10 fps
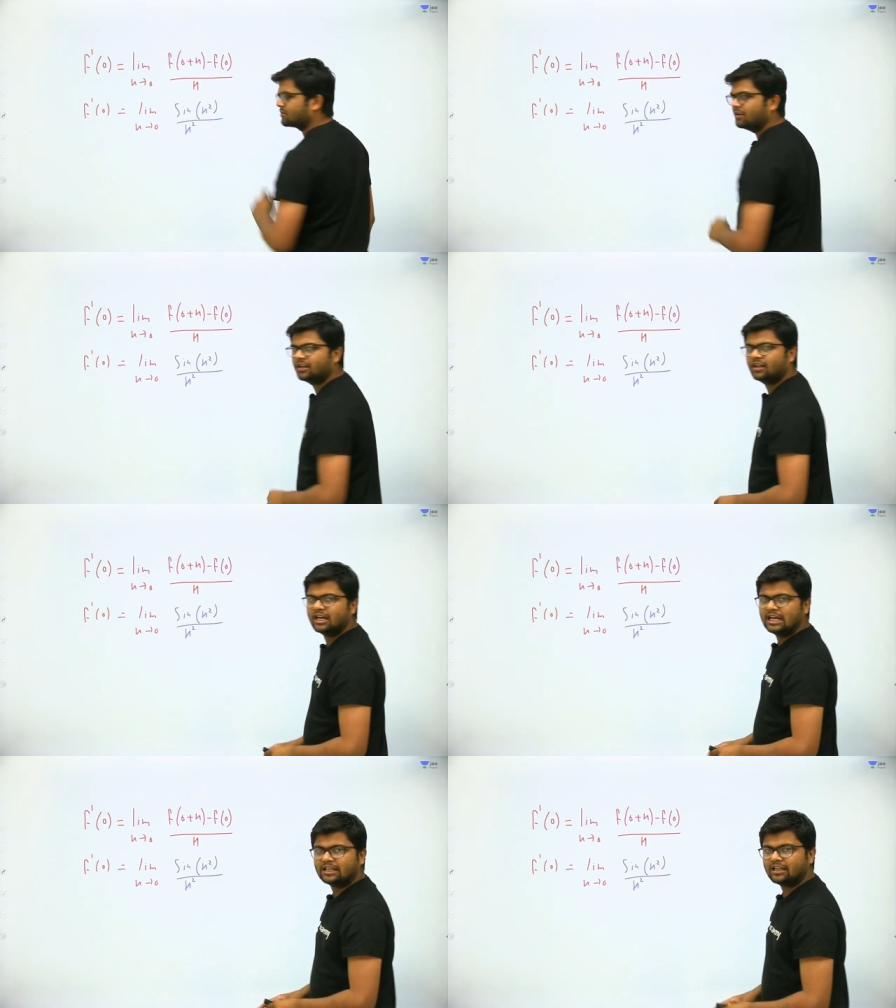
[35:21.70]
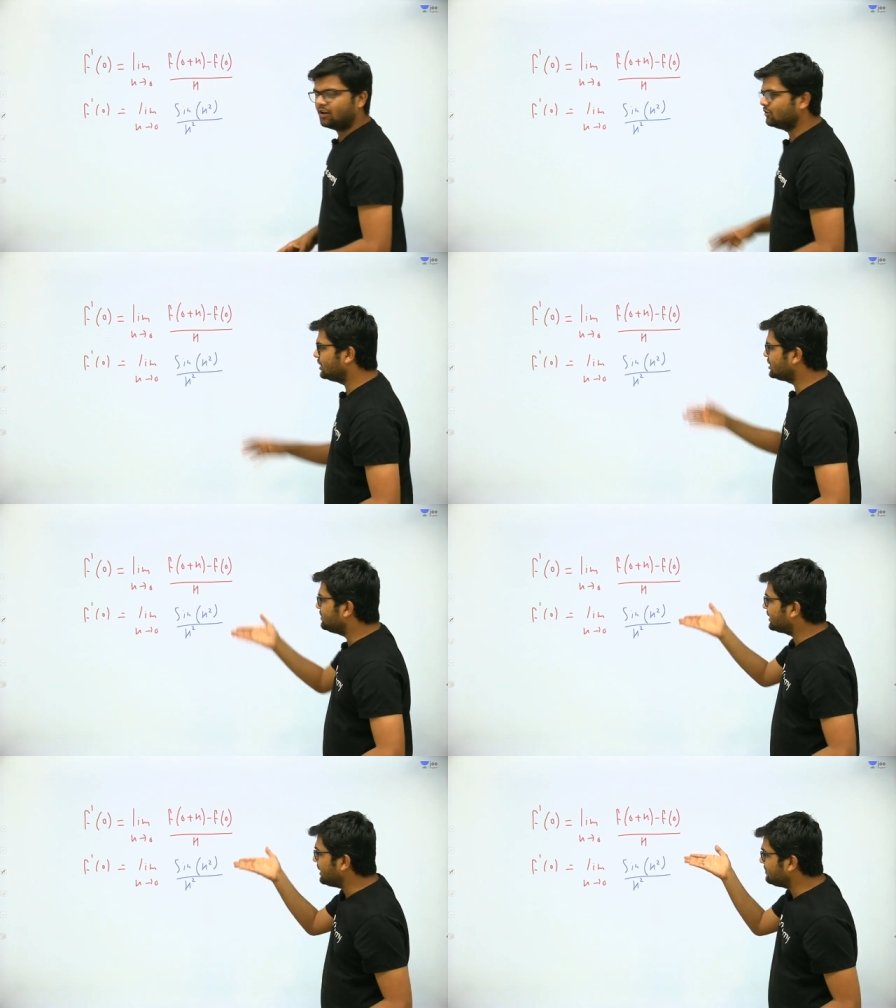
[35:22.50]
h square. Now
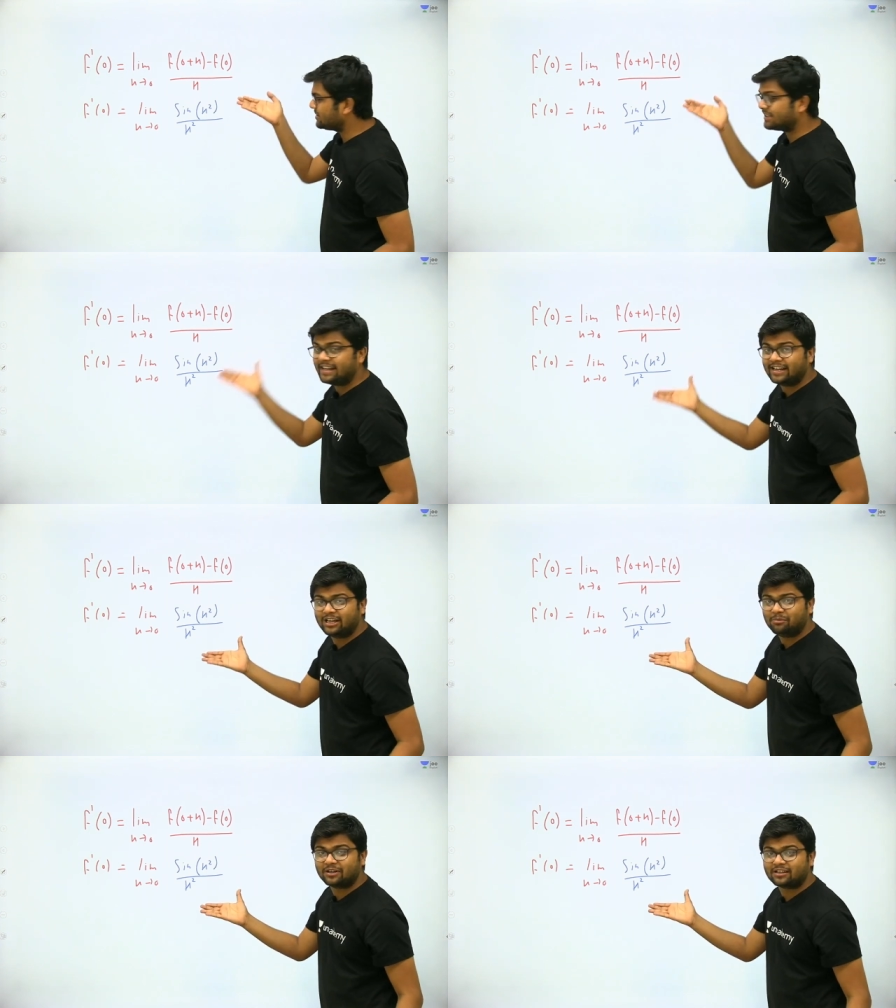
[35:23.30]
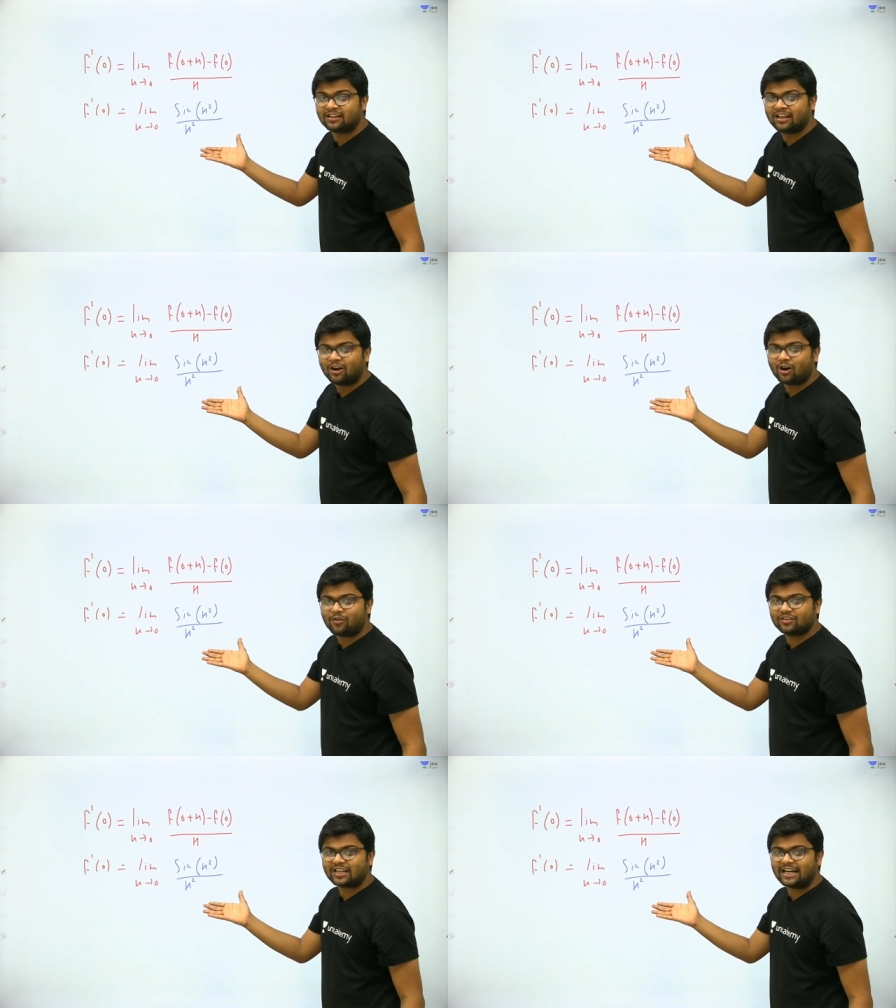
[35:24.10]
this became the standard limit
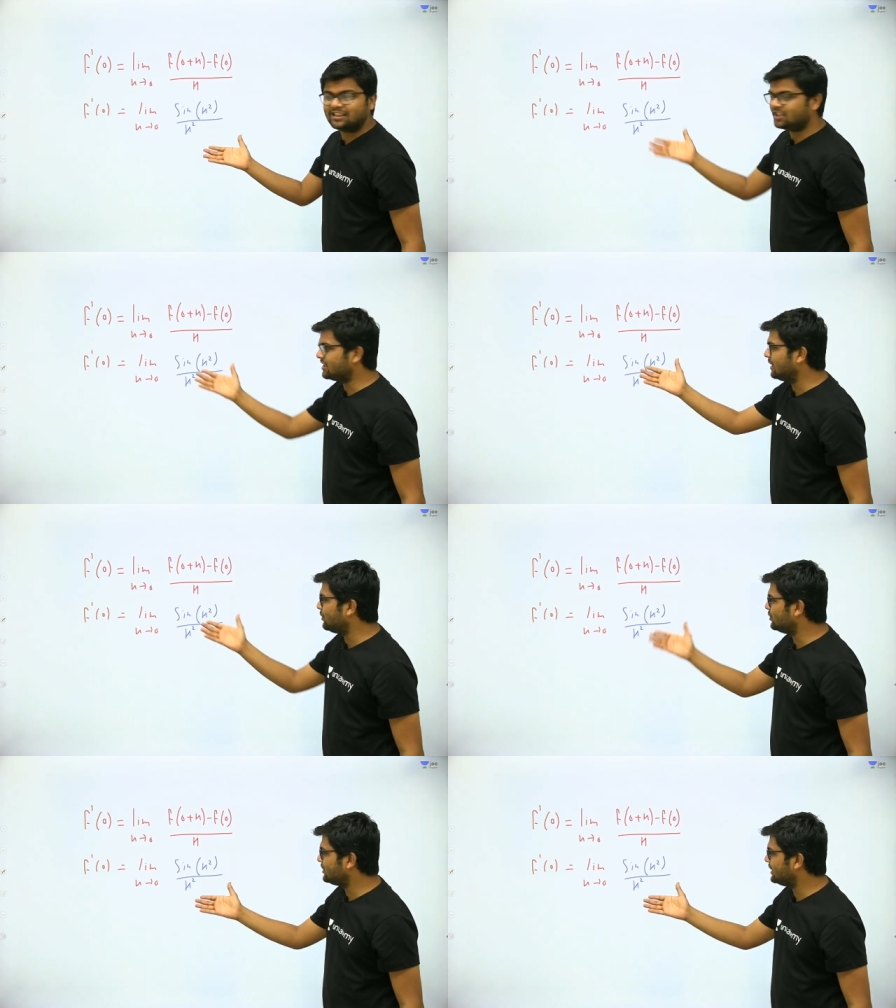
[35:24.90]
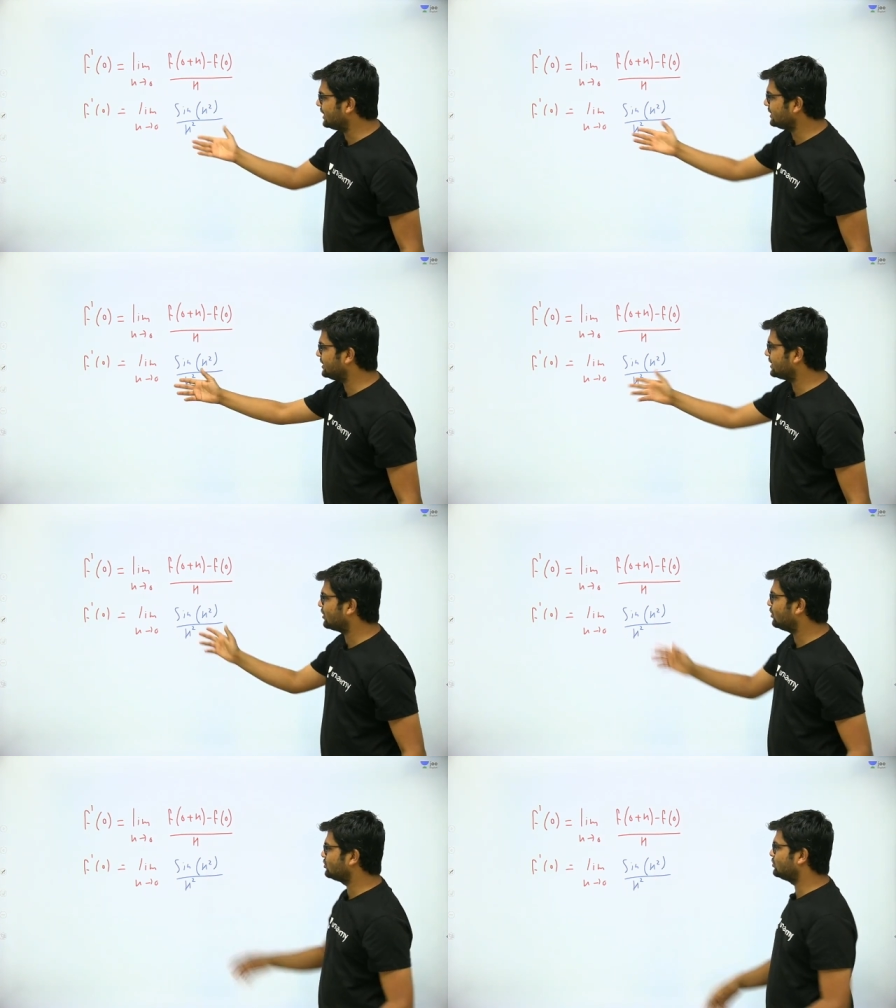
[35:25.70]
of the sine theta upon theta.
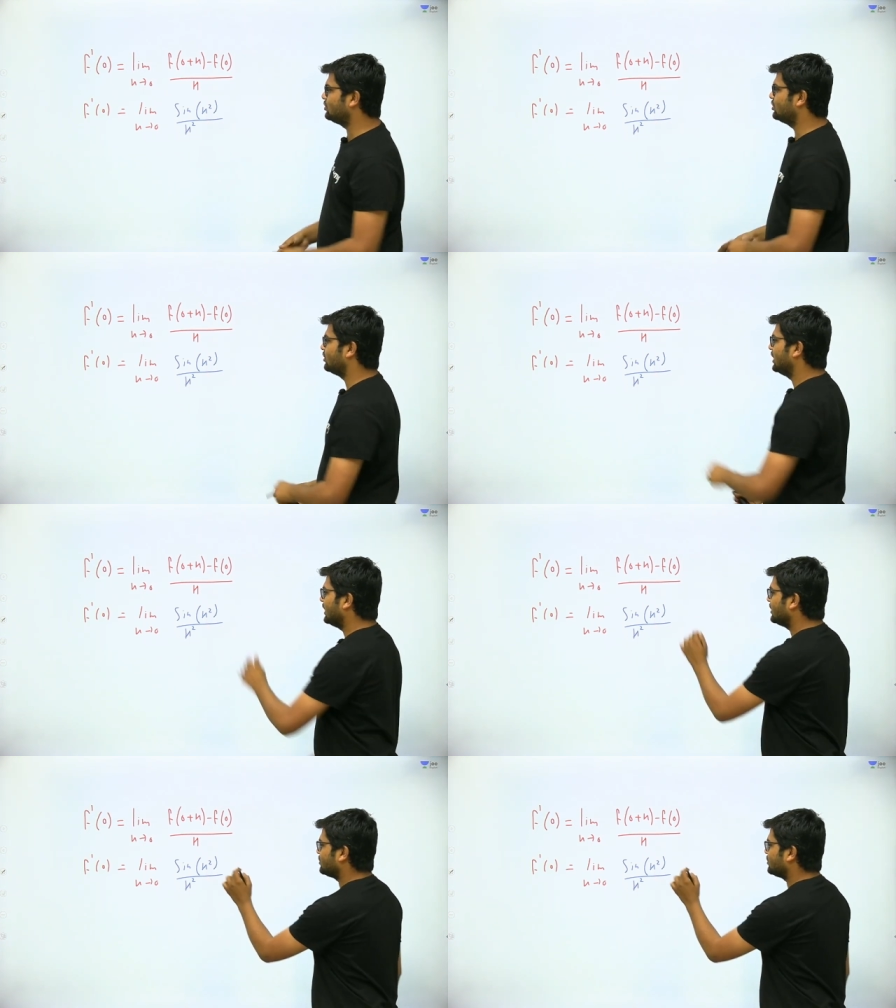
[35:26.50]
Theta goes to zero.